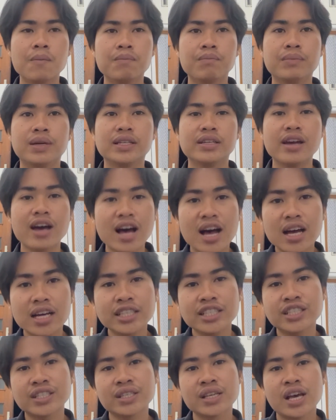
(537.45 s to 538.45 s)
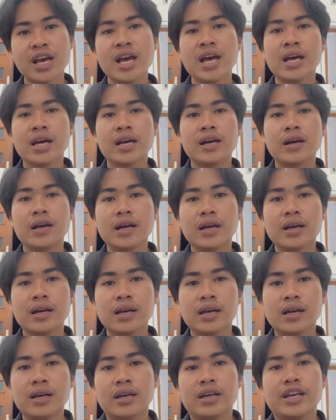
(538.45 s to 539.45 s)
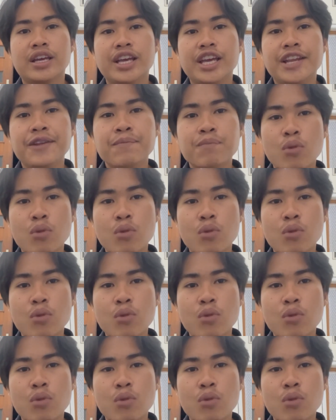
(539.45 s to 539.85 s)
But guys, in